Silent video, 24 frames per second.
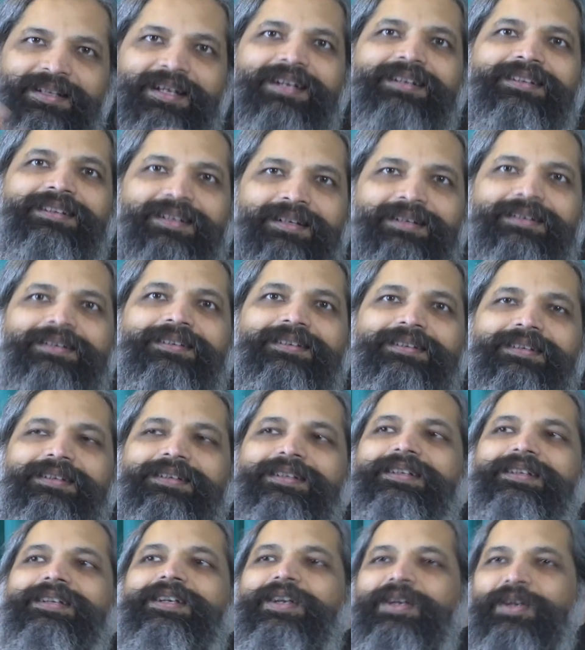and then
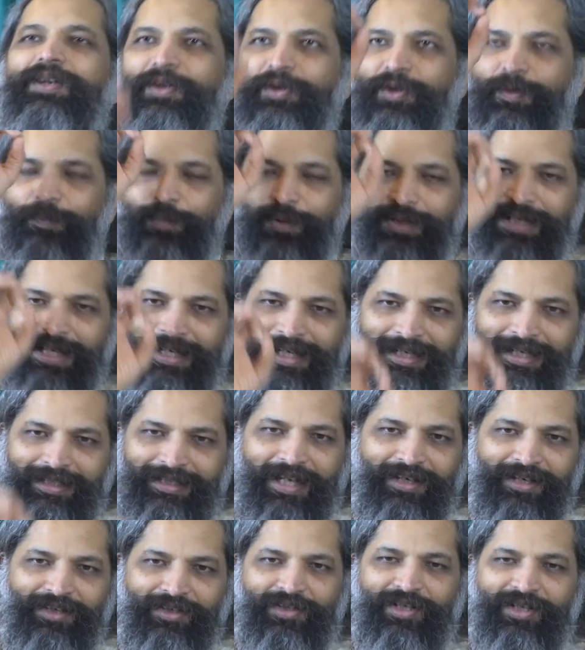you put an
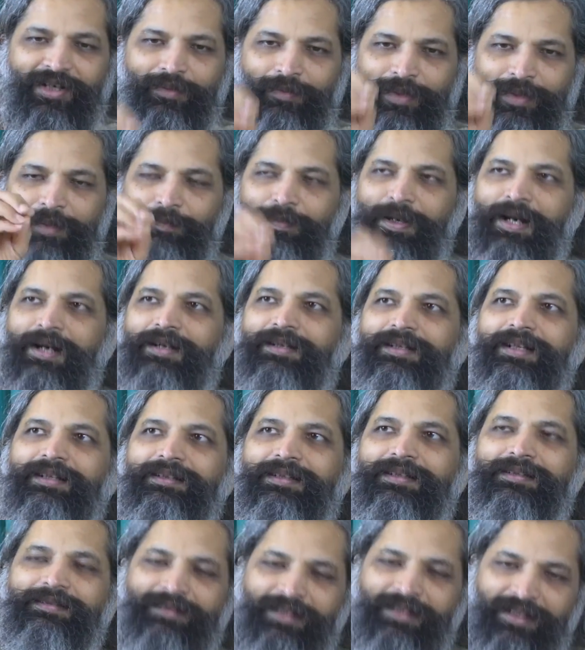intention when planting
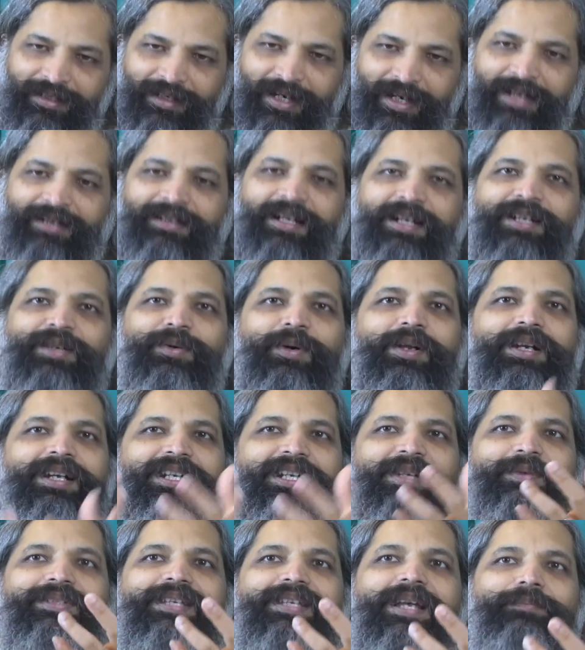the seed, and that
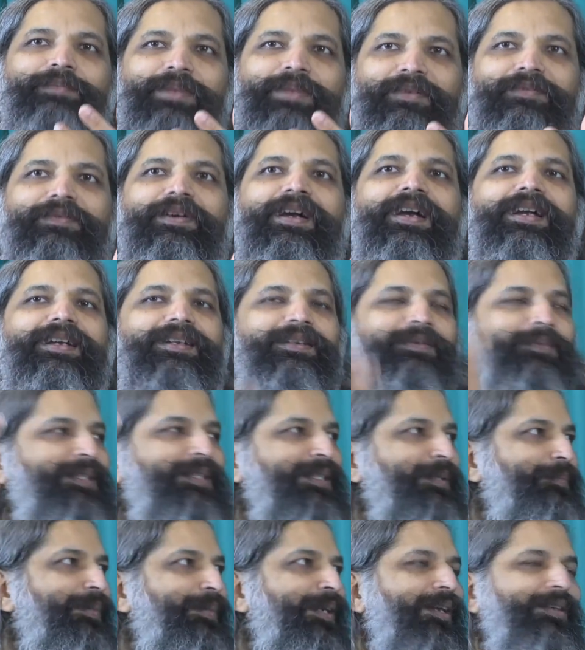quality was amplified when
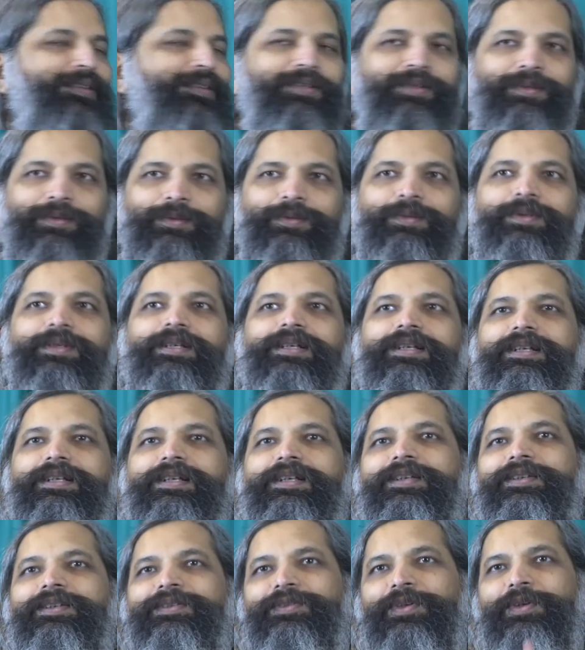the plant grew.
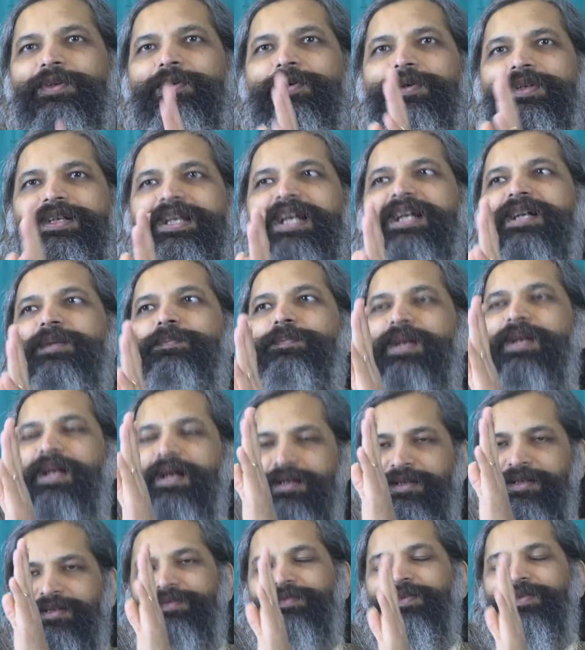So you could take a
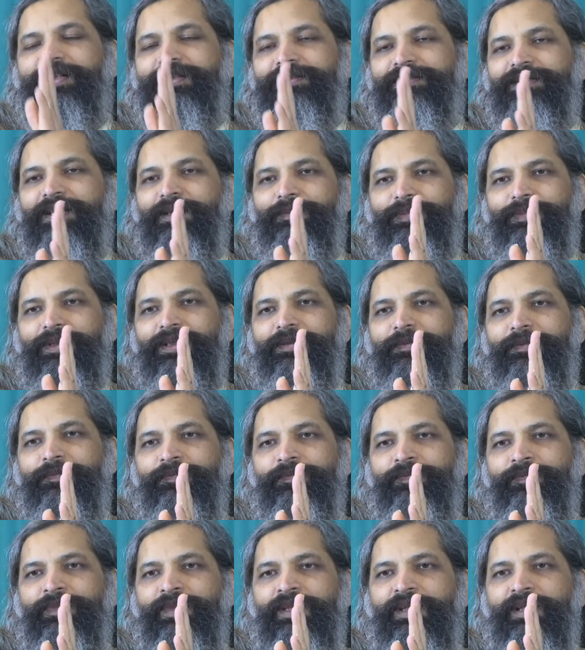plant, for example,
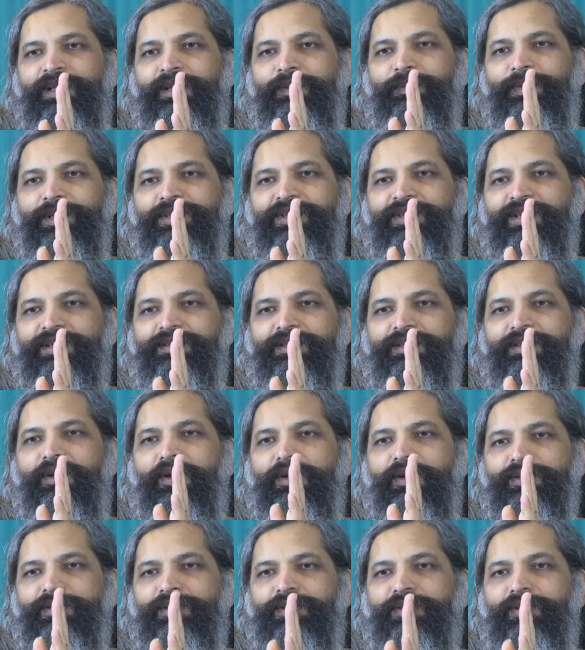which is
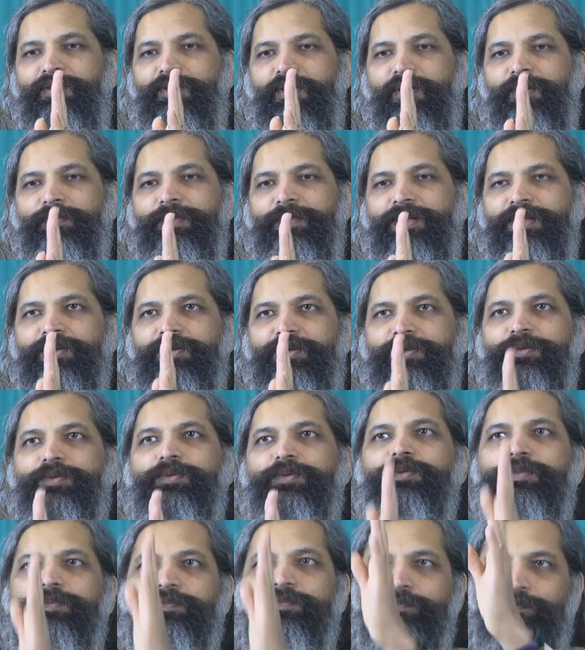not common
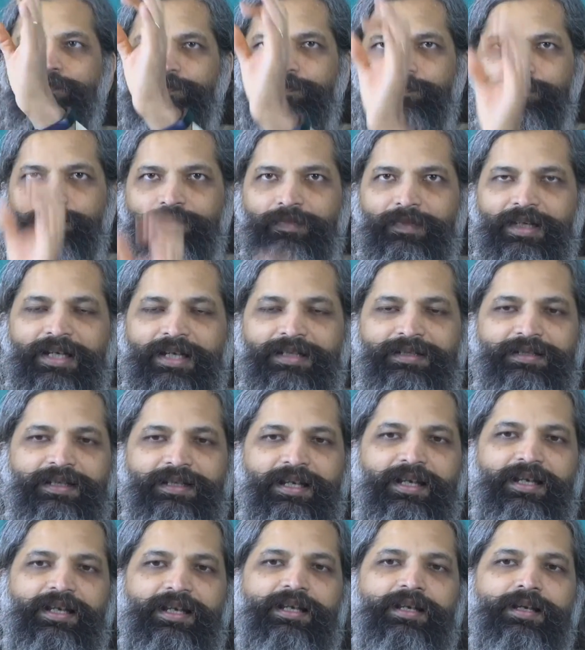to, let's
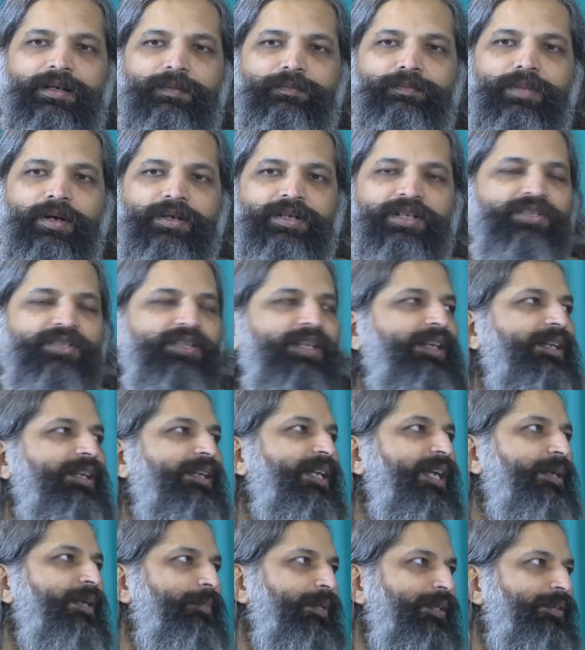say, Pondicherry
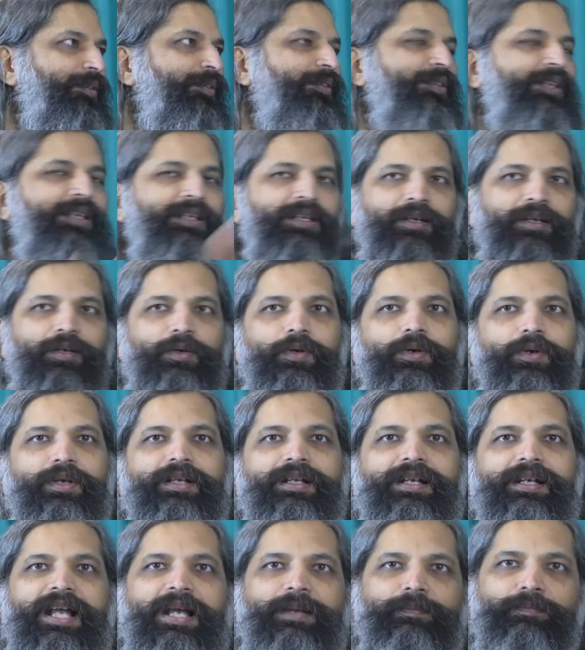climate. You take a
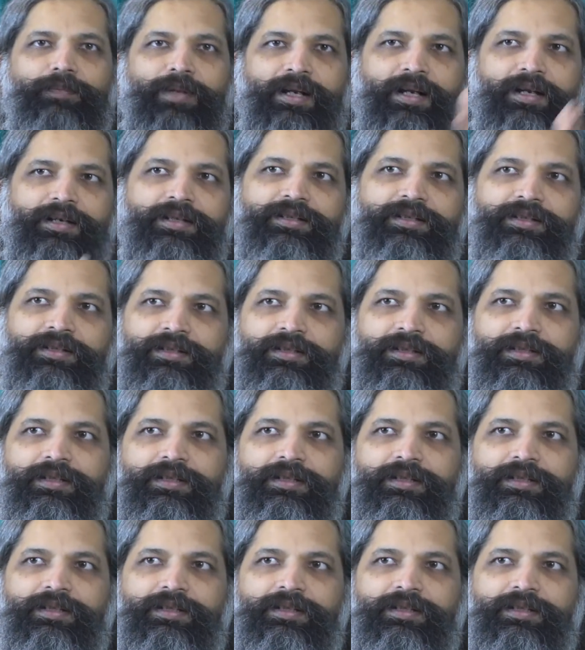cold climate plant,